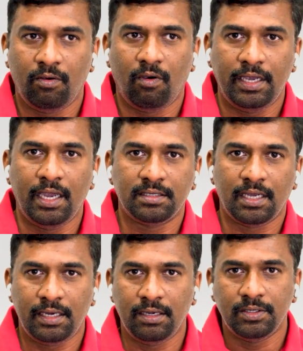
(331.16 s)
Years
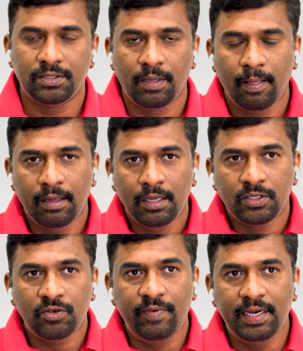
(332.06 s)
and years.
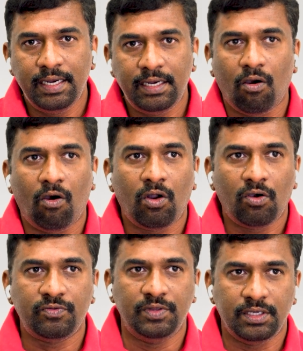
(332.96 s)
So we did all
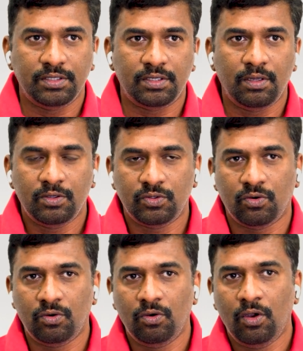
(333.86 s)
of these.
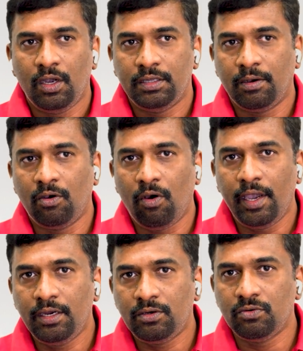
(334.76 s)
So the
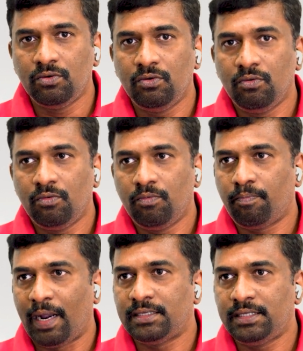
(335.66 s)
going to
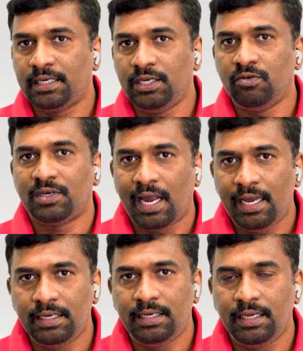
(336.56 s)
plastic
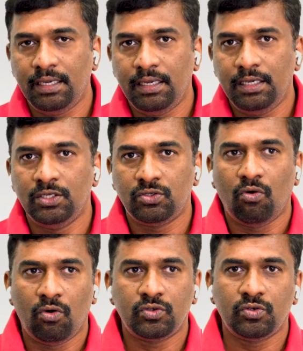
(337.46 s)
neutrality is
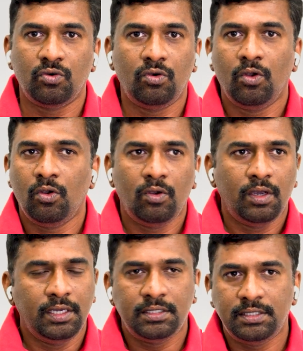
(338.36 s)

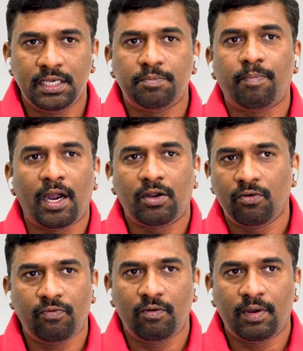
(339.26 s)
just part
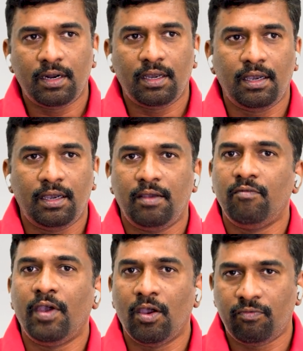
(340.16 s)
of our
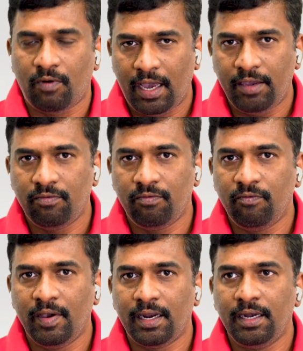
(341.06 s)
way of life,
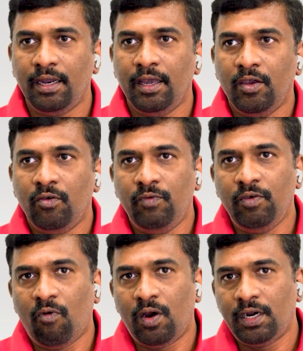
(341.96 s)
wherein we
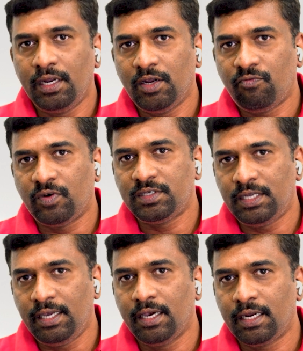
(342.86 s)
wanted in the first
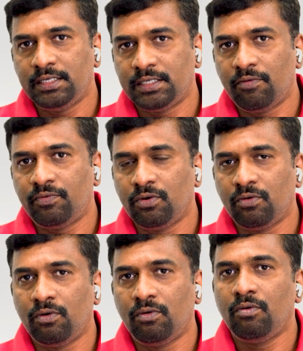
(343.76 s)
year itself
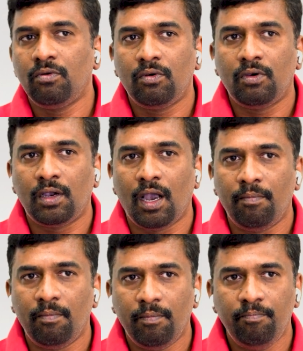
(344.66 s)
to
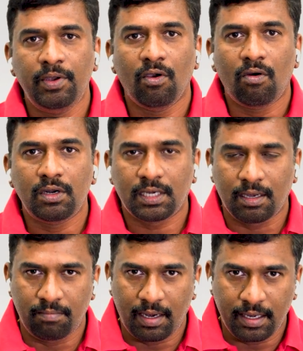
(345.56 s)
come beyond the
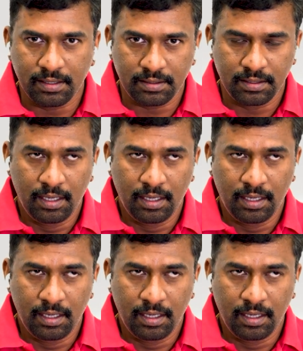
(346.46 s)
compliance.